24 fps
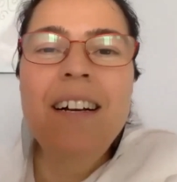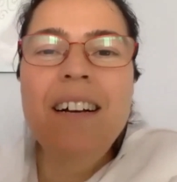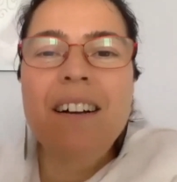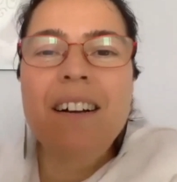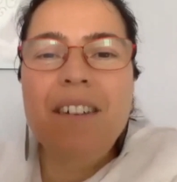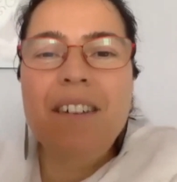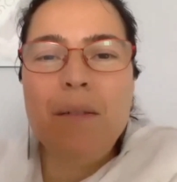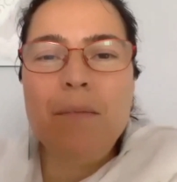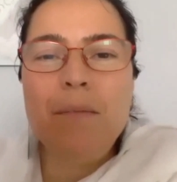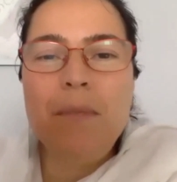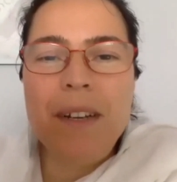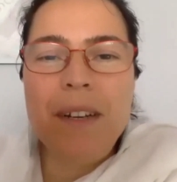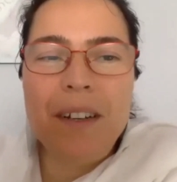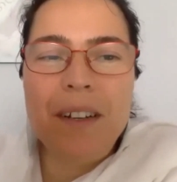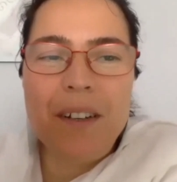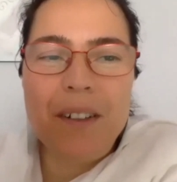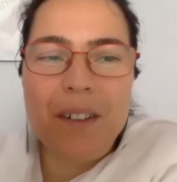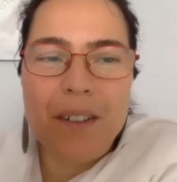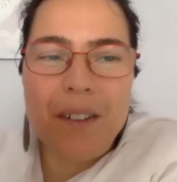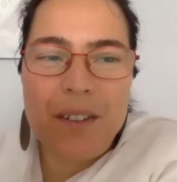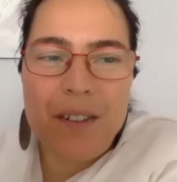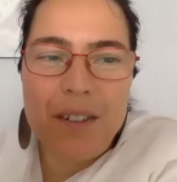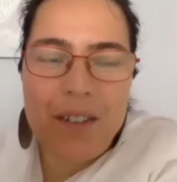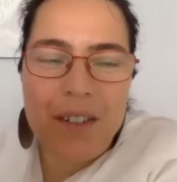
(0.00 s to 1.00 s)

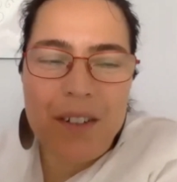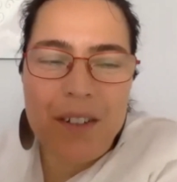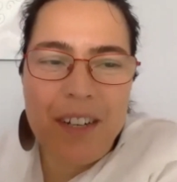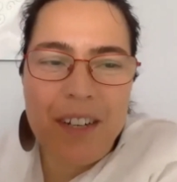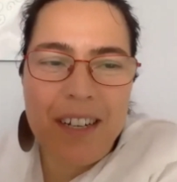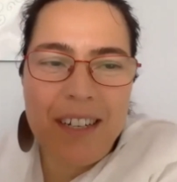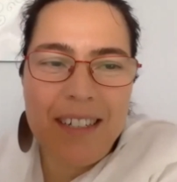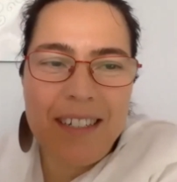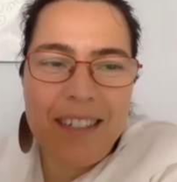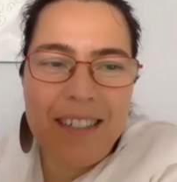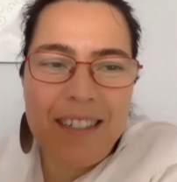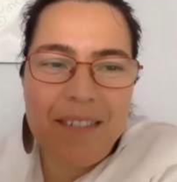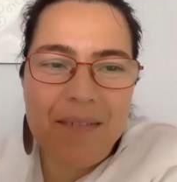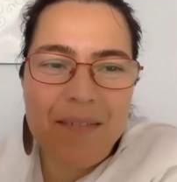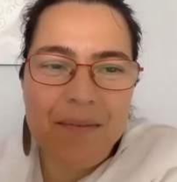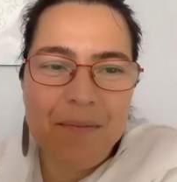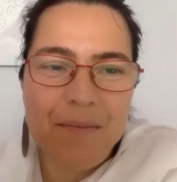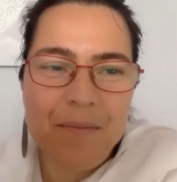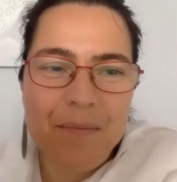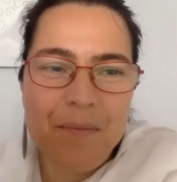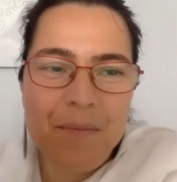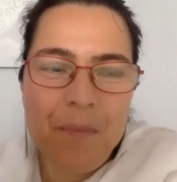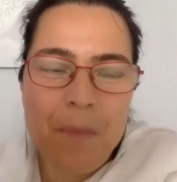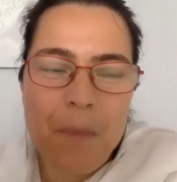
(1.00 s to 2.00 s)
rabbinical student.
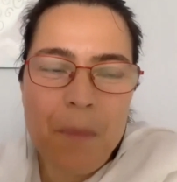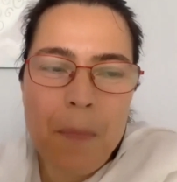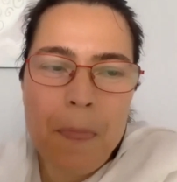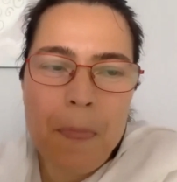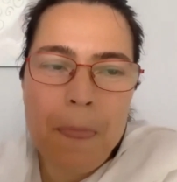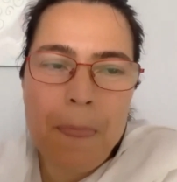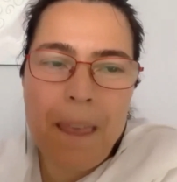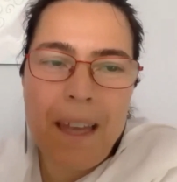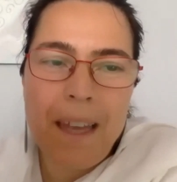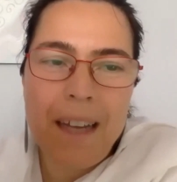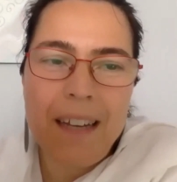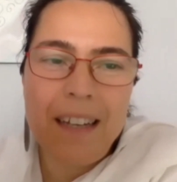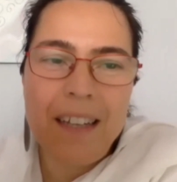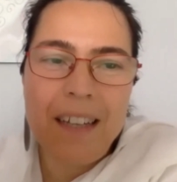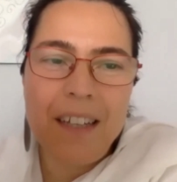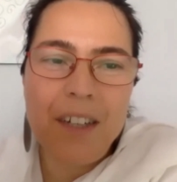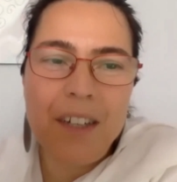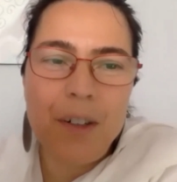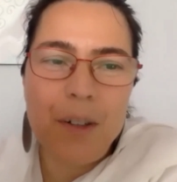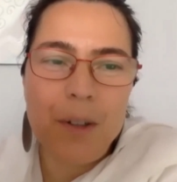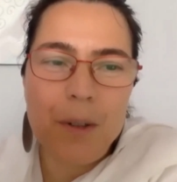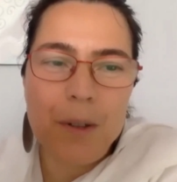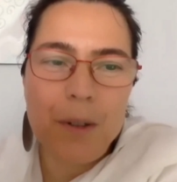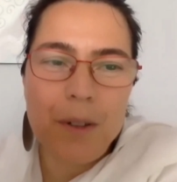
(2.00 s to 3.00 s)
And
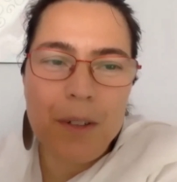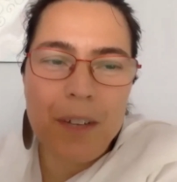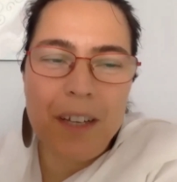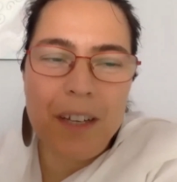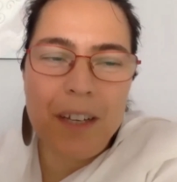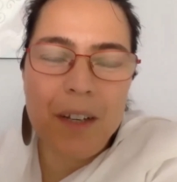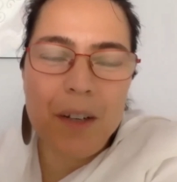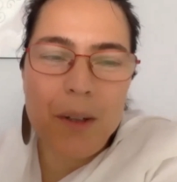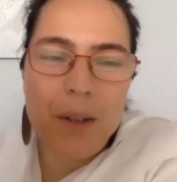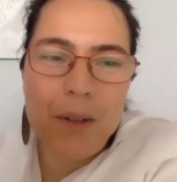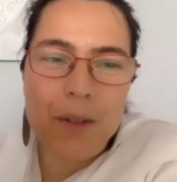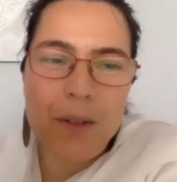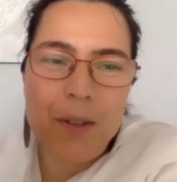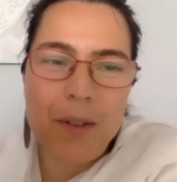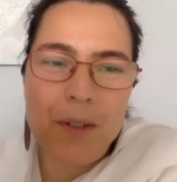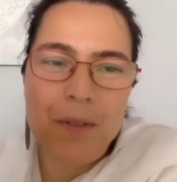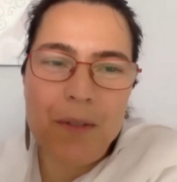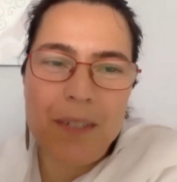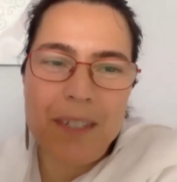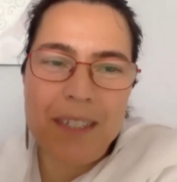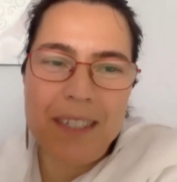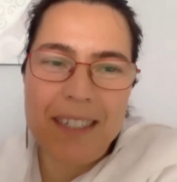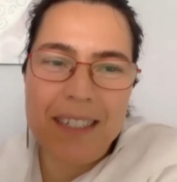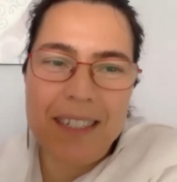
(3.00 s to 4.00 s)
he goes to
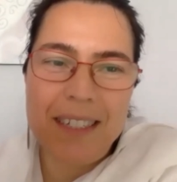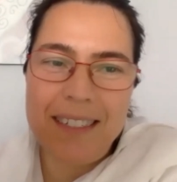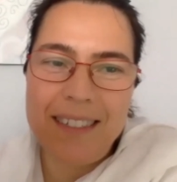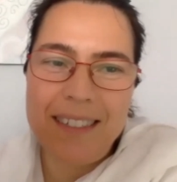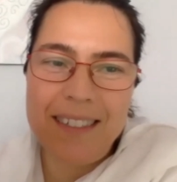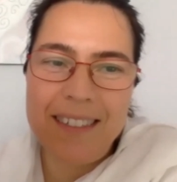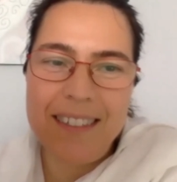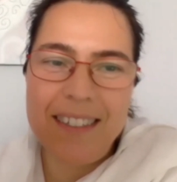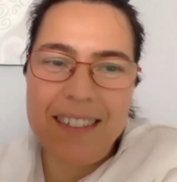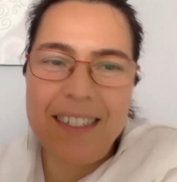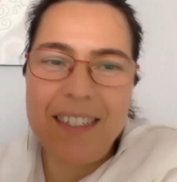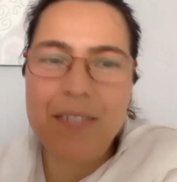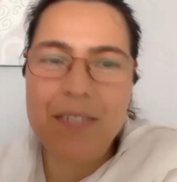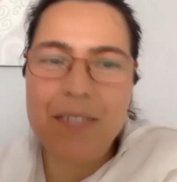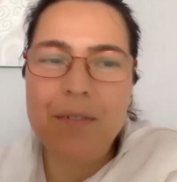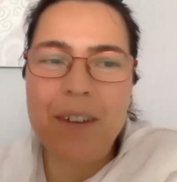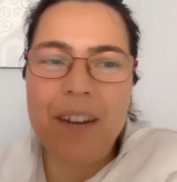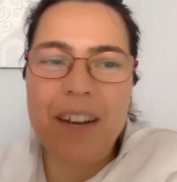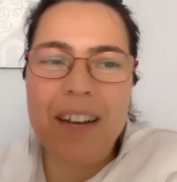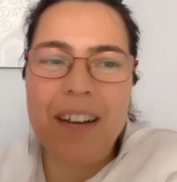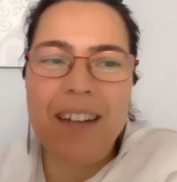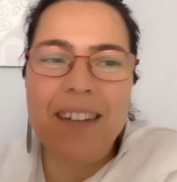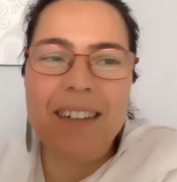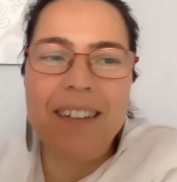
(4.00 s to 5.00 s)
visit his
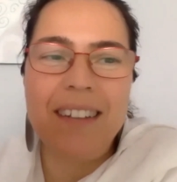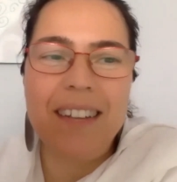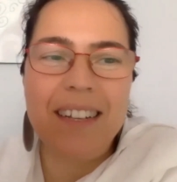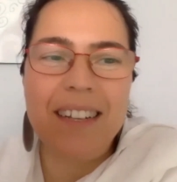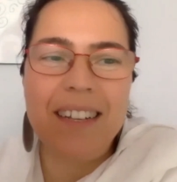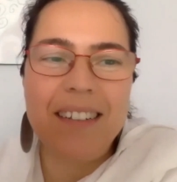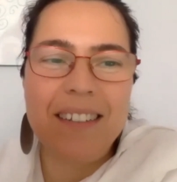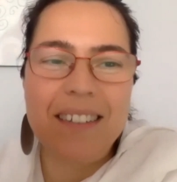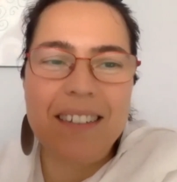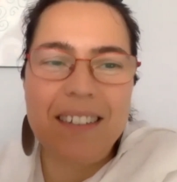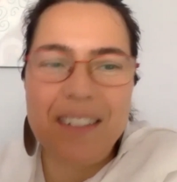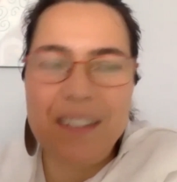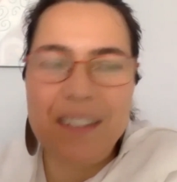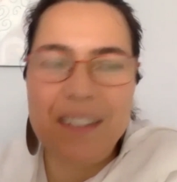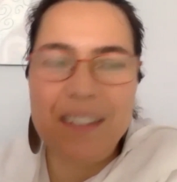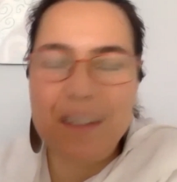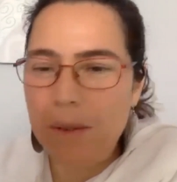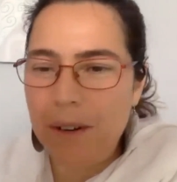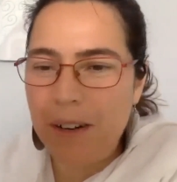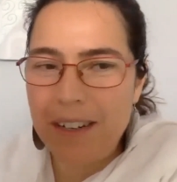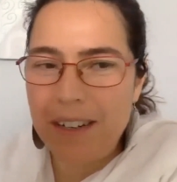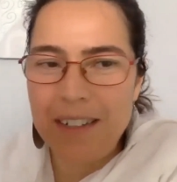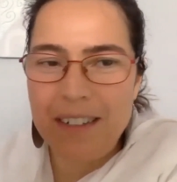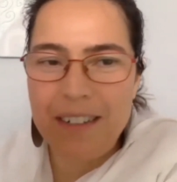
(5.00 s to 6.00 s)
friend and study
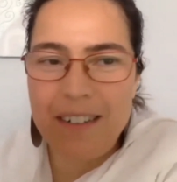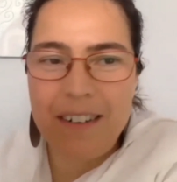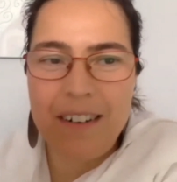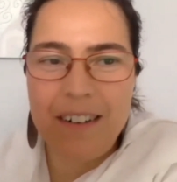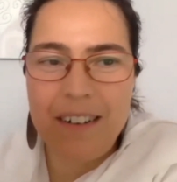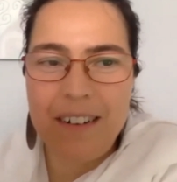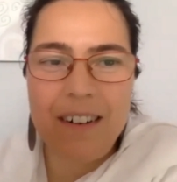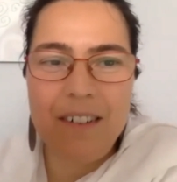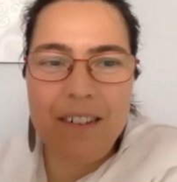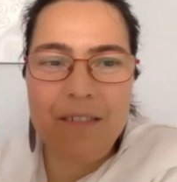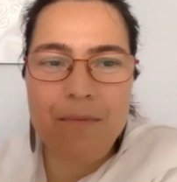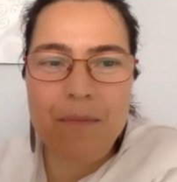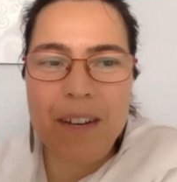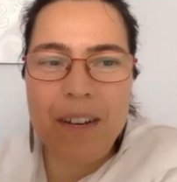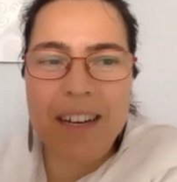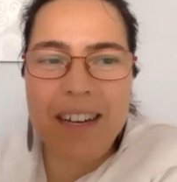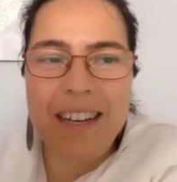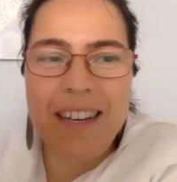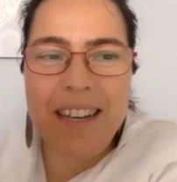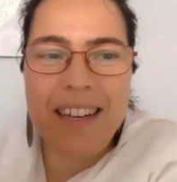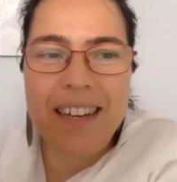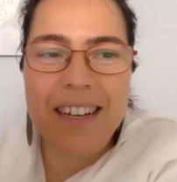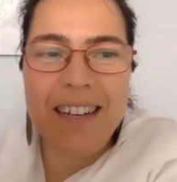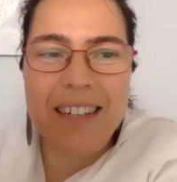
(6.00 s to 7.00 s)
partner of many
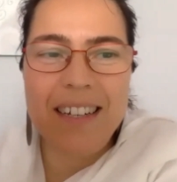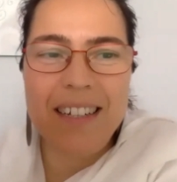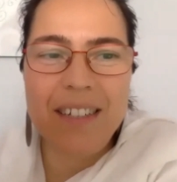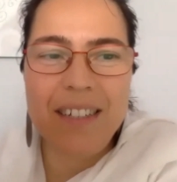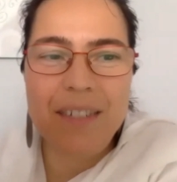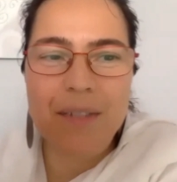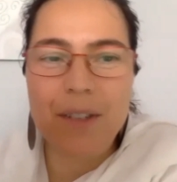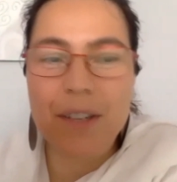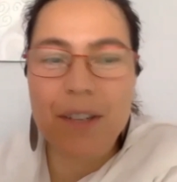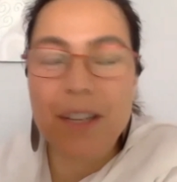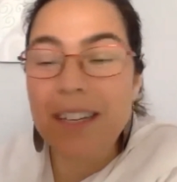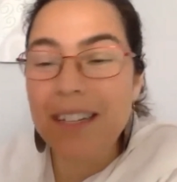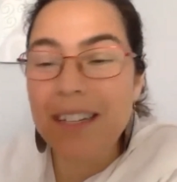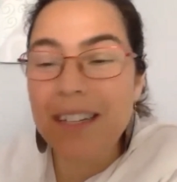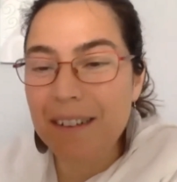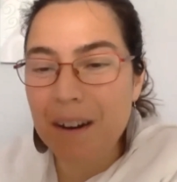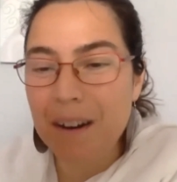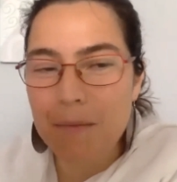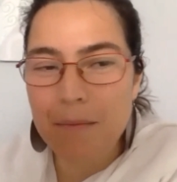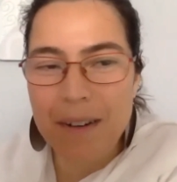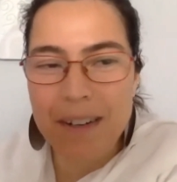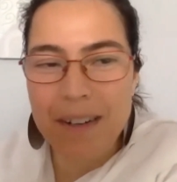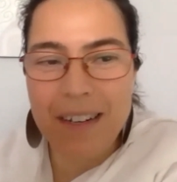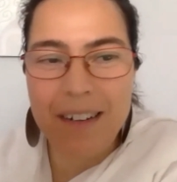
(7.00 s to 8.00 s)
years for his
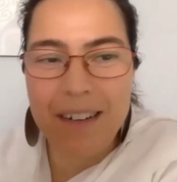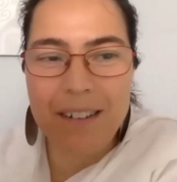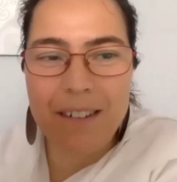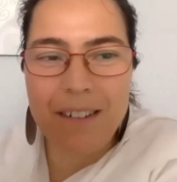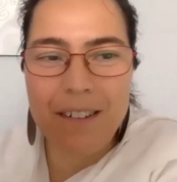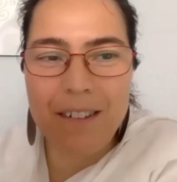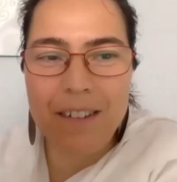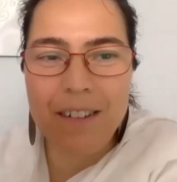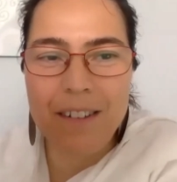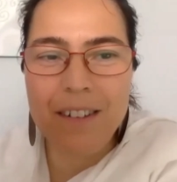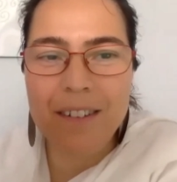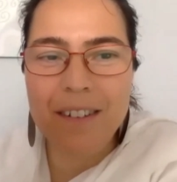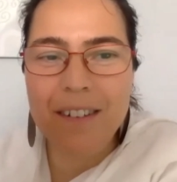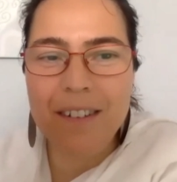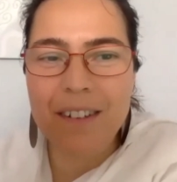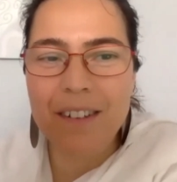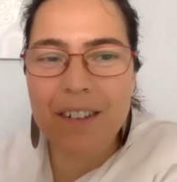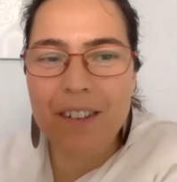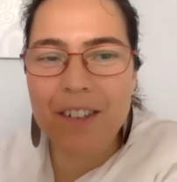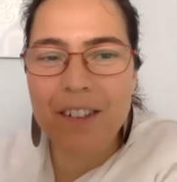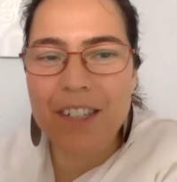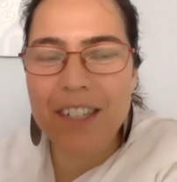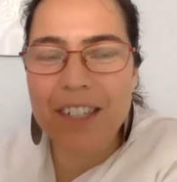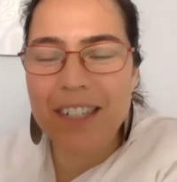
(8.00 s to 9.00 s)
rabbinical
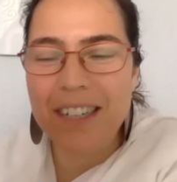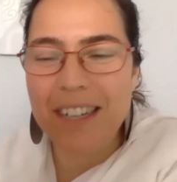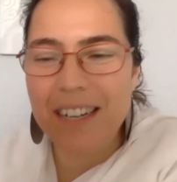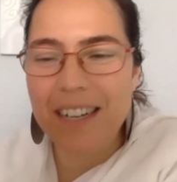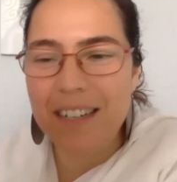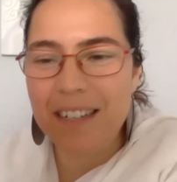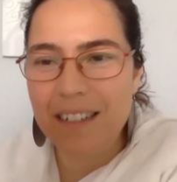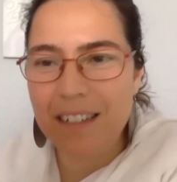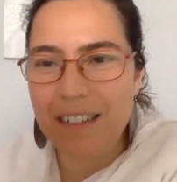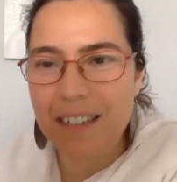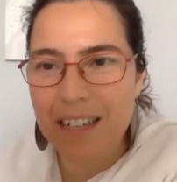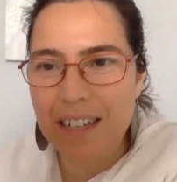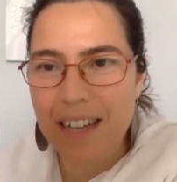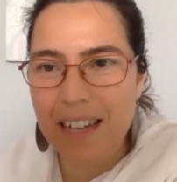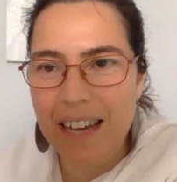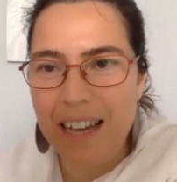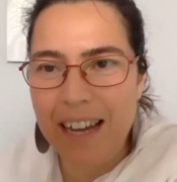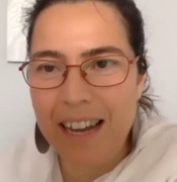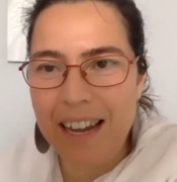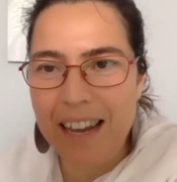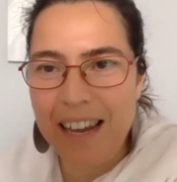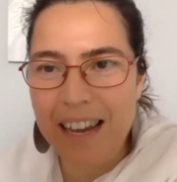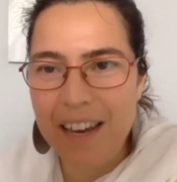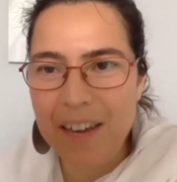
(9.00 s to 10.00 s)
ordination in
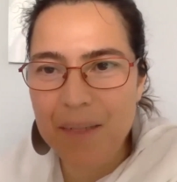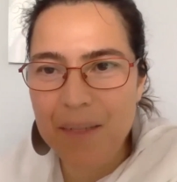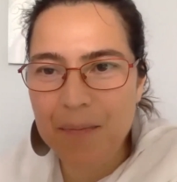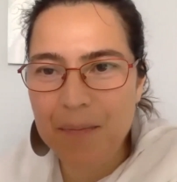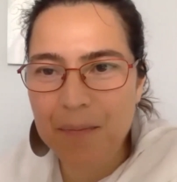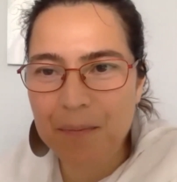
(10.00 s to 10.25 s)
LA.